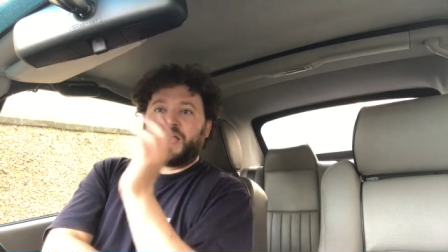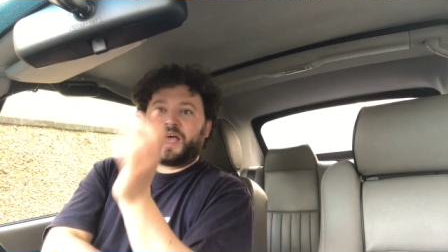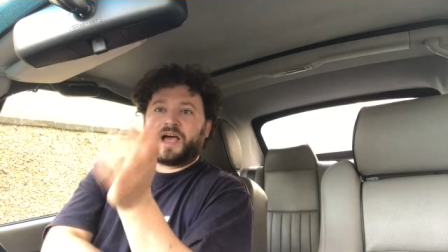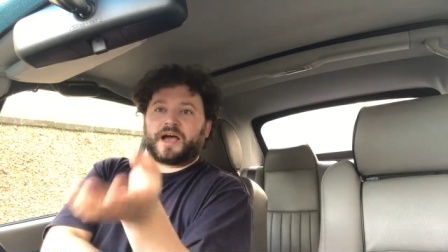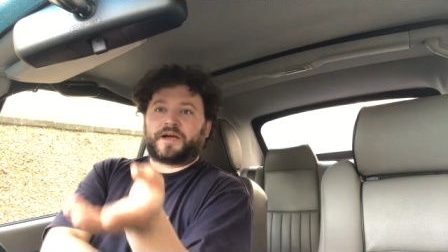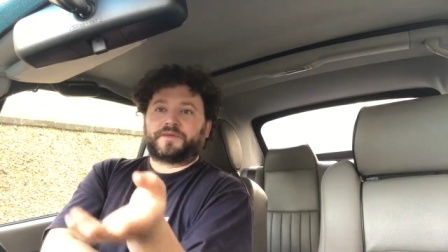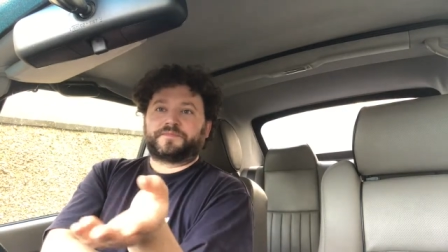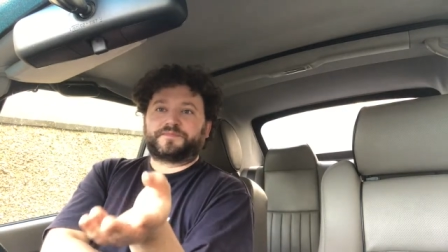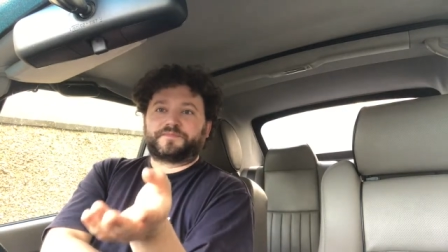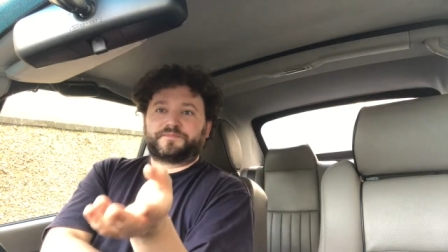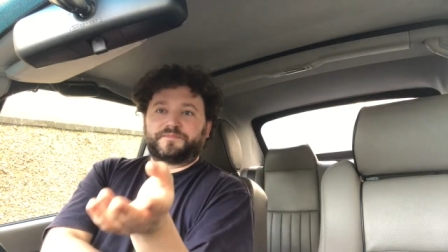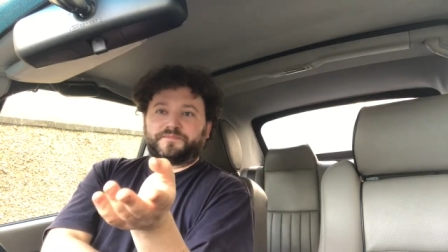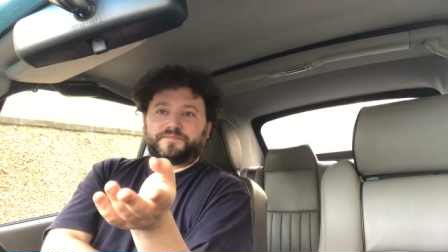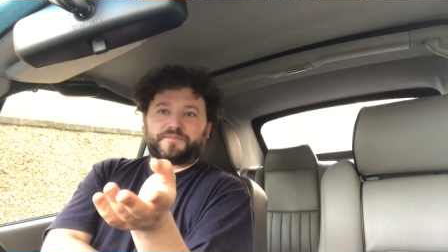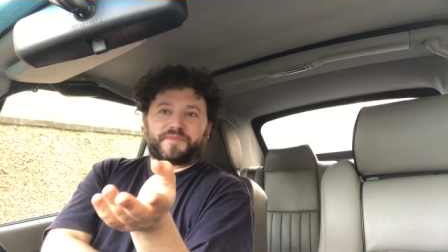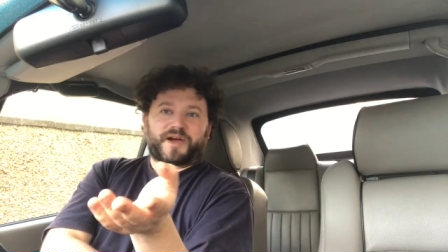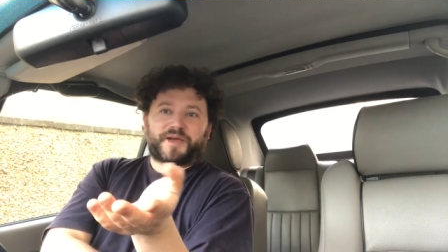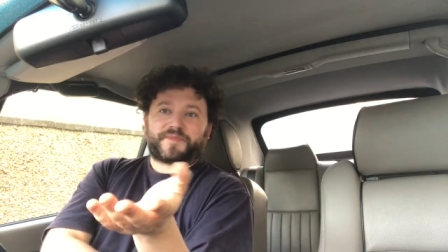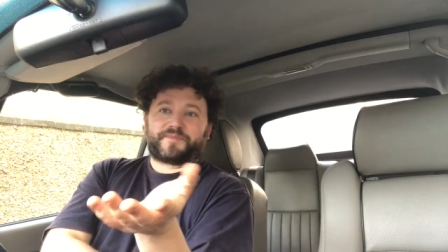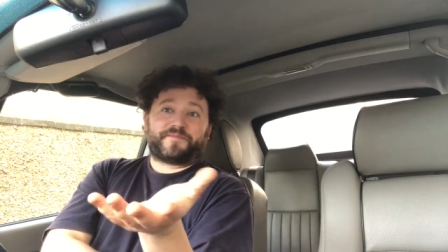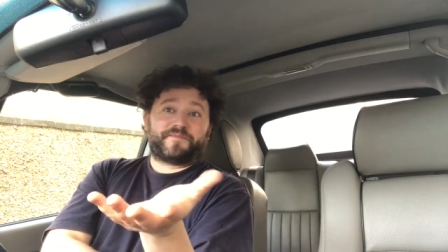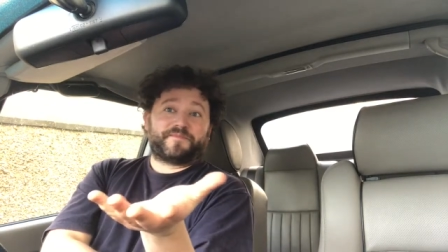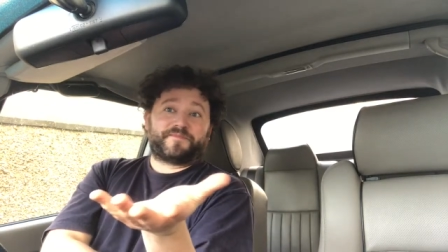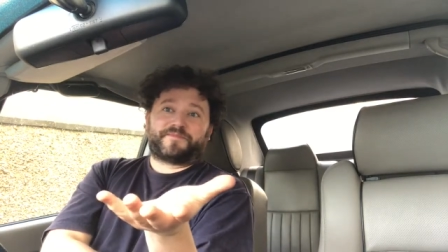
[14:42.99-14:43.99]
uh,
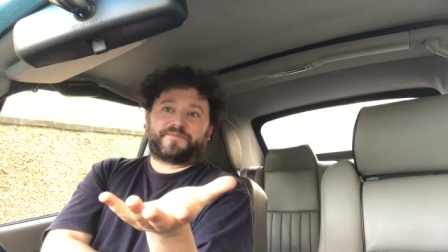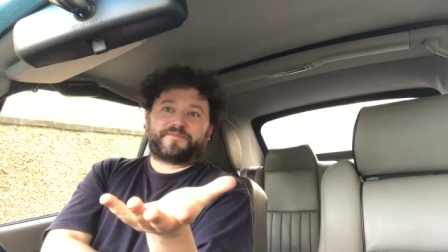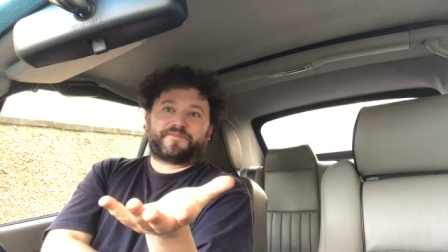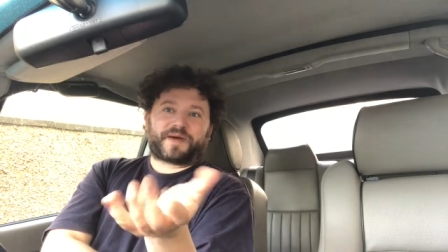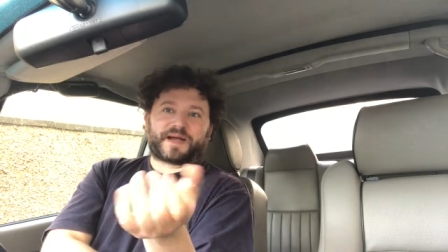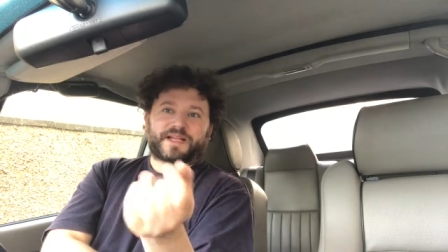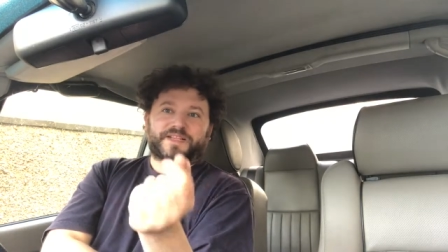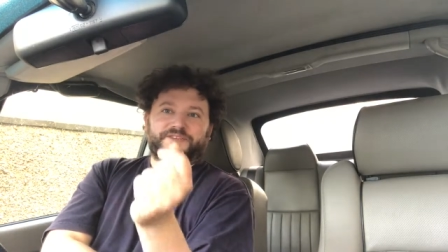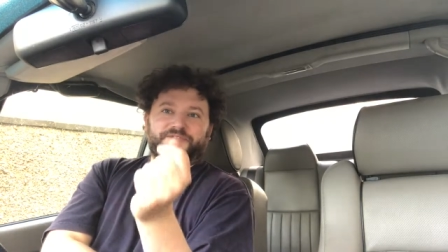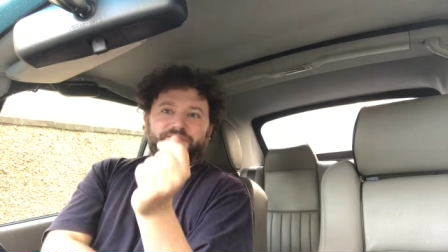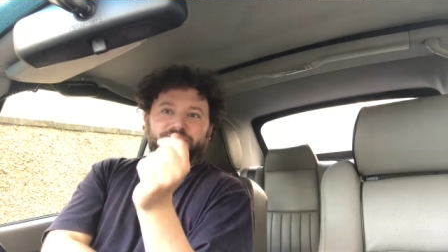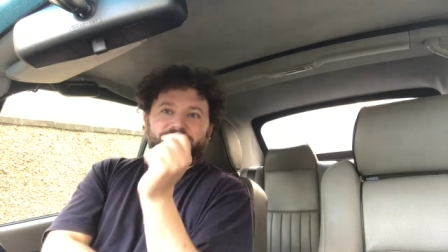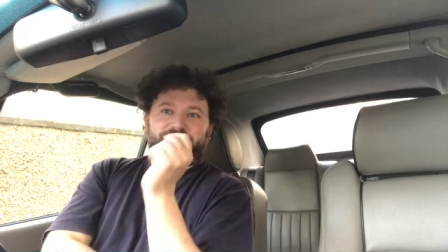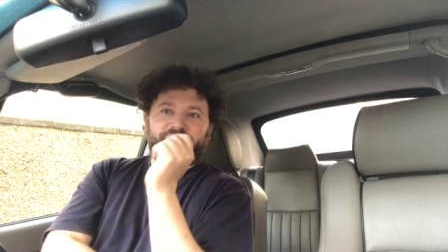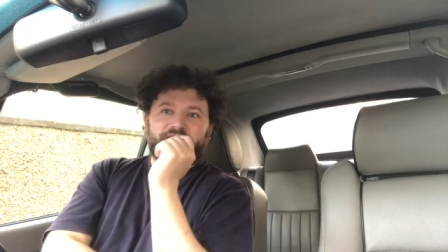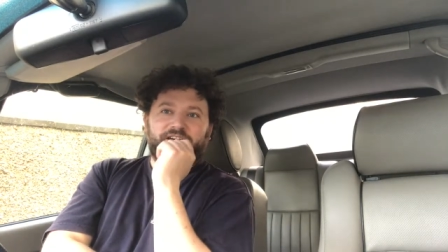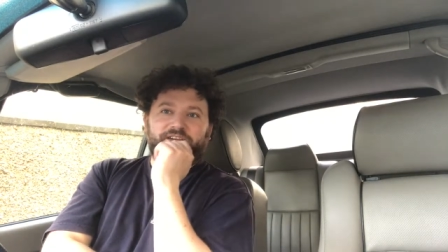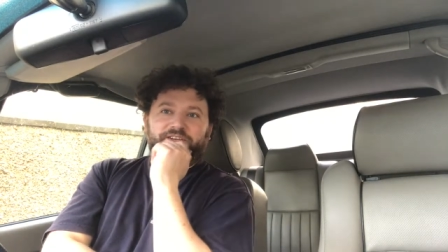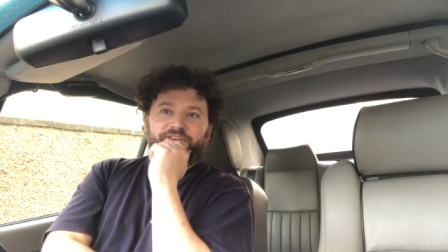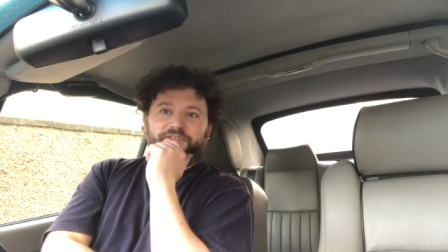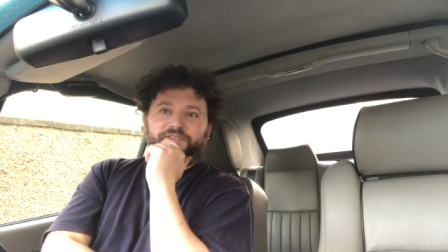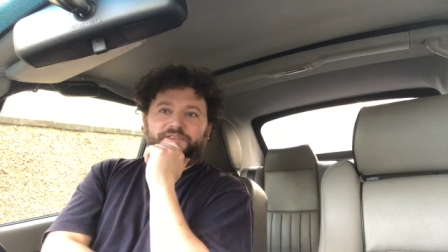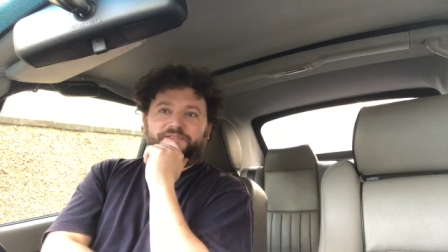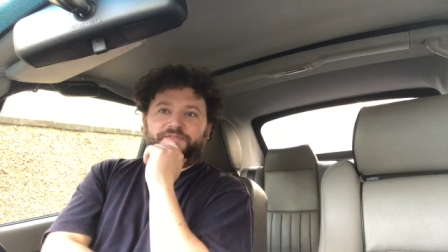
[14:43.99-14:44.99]
my battery
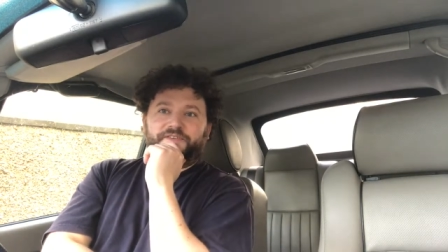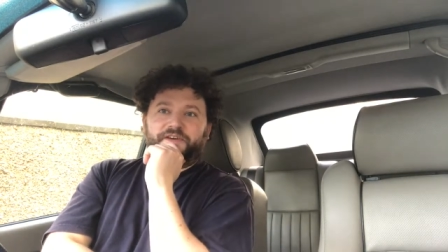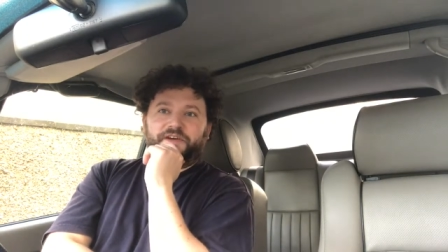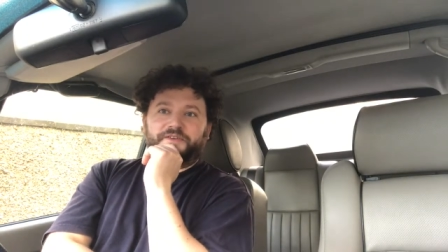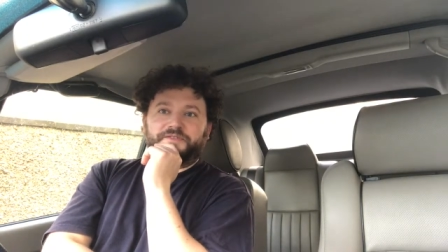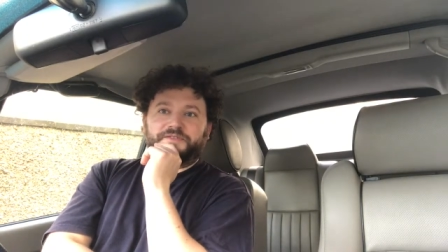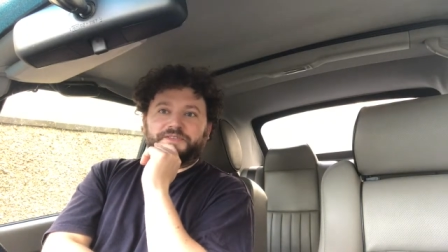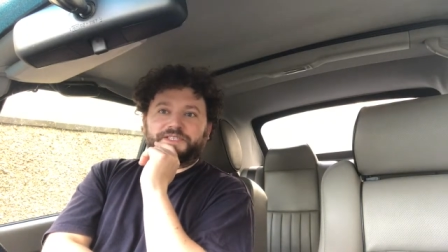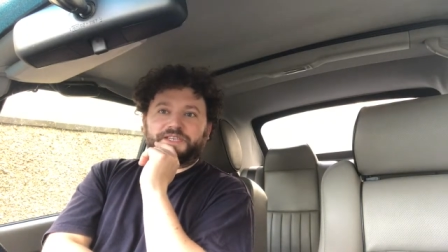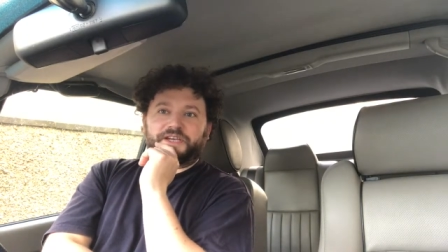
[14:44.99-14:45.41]
died on the phone,